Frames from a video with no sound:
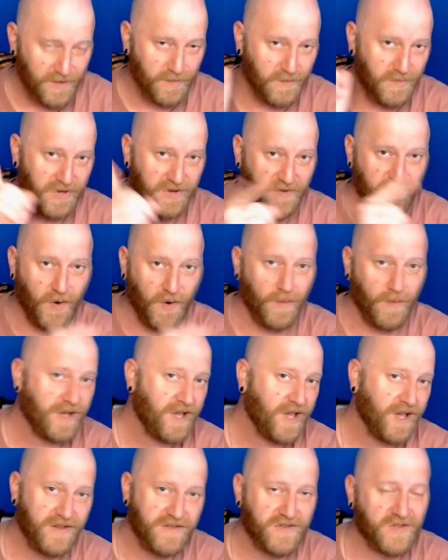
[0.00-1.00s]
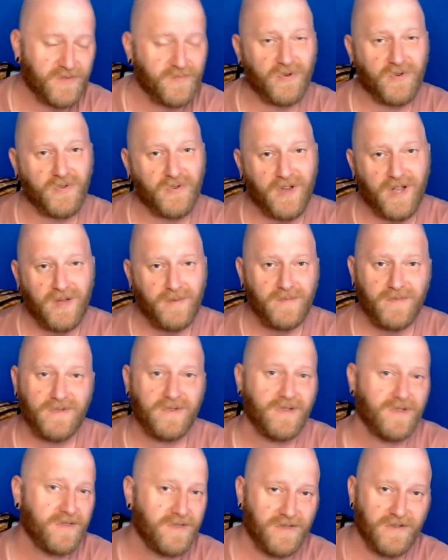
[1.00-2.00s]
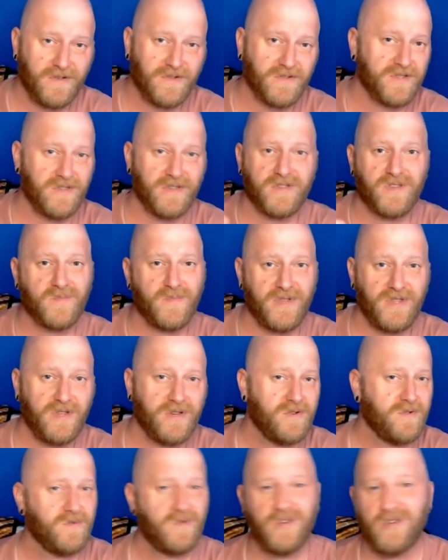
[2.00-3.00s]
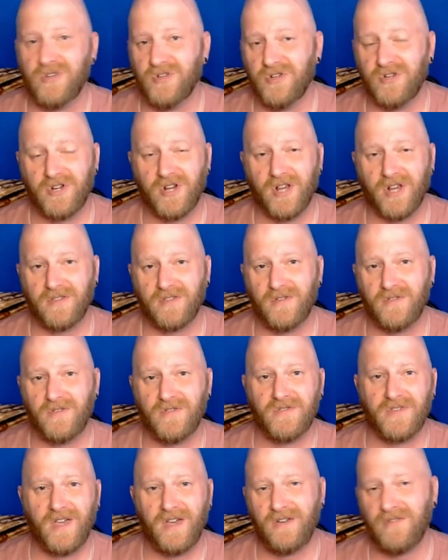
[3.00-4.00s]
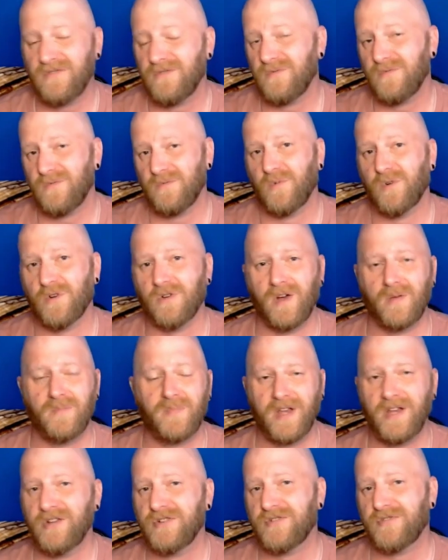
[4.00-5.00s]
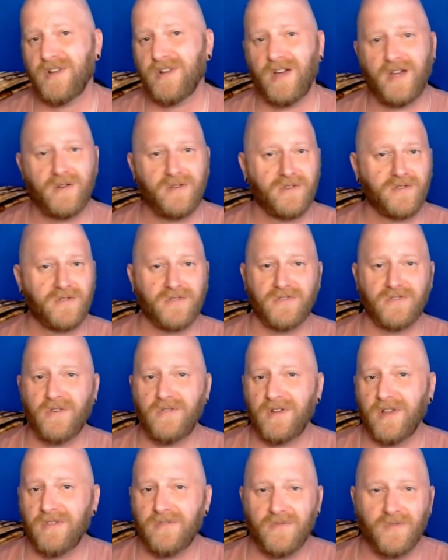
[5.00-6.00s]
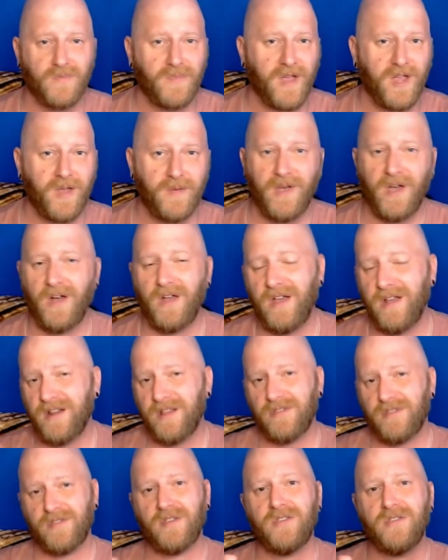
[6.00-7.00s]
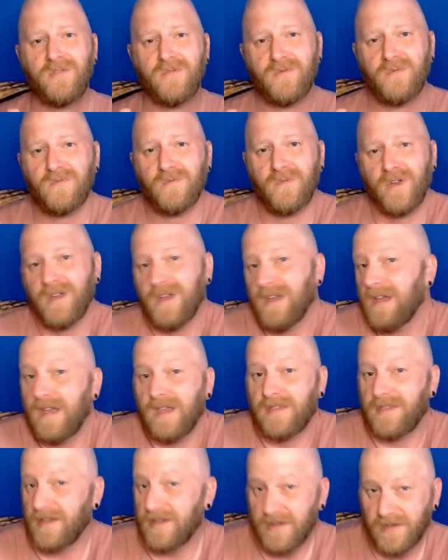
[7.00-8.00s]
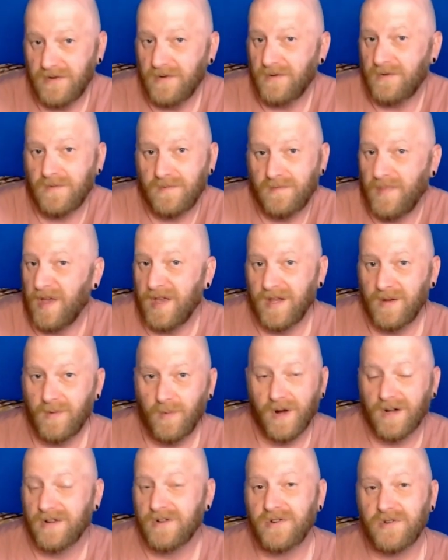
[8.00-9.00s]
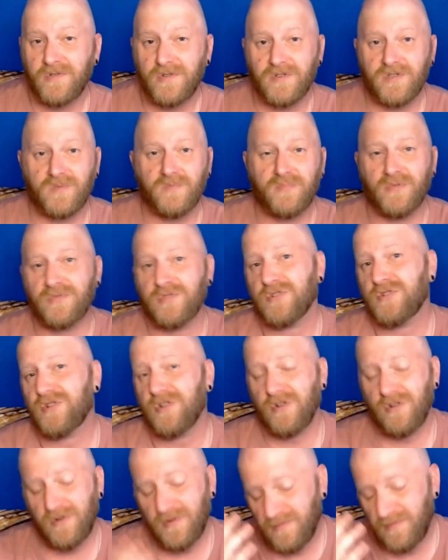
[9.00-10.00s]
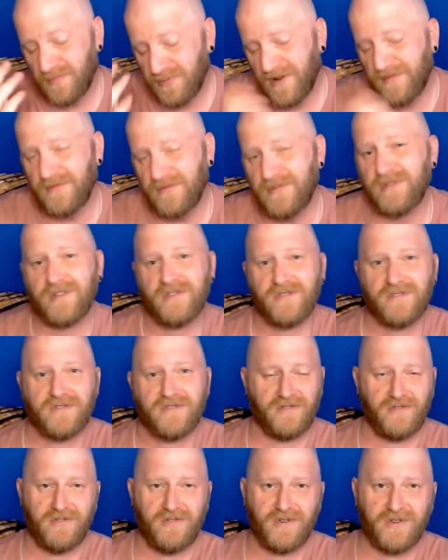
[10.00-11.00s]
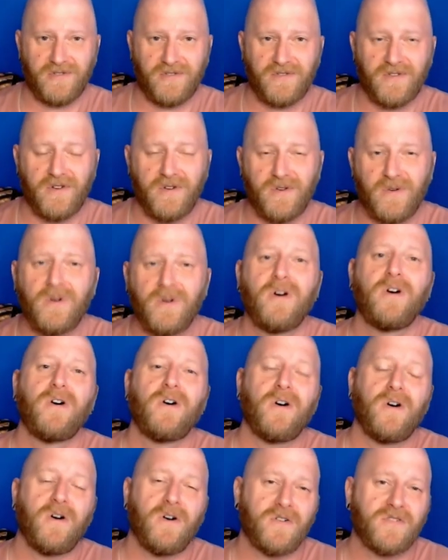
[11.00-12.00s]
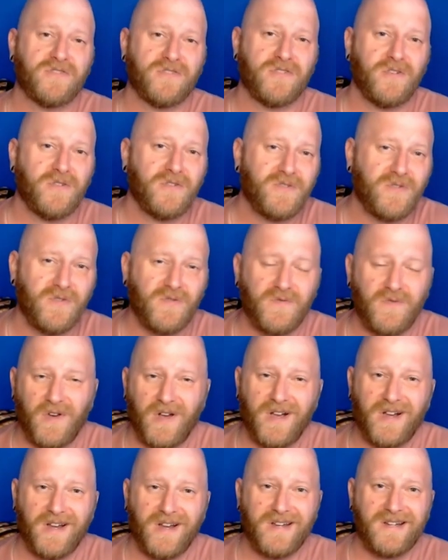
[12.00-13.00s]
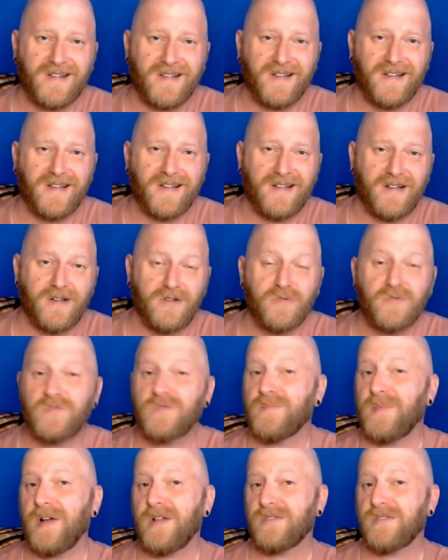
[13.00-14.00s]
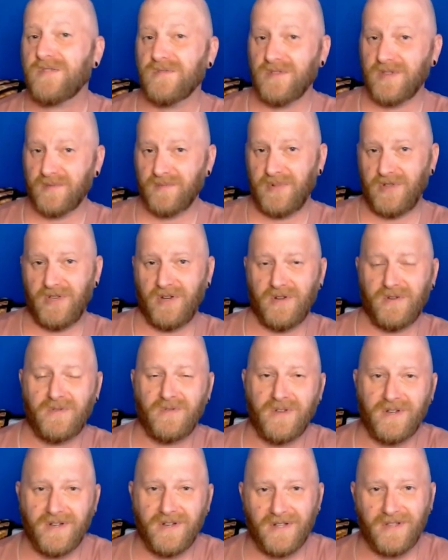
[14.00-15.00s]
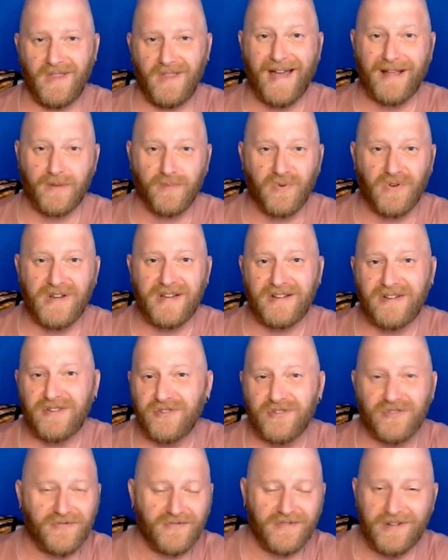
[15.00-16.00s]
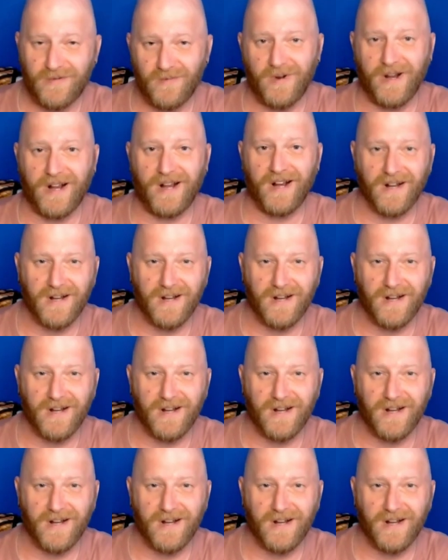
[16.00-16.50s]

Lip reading: Before we get into the program, there's links below. Check those out. We're on Patreon. You can donate through PayPal. Anything you think you may want to do to support the show, prayerfully consider doing so. Also, you'll find a new sponsor link below, Lackbrain Streetwear.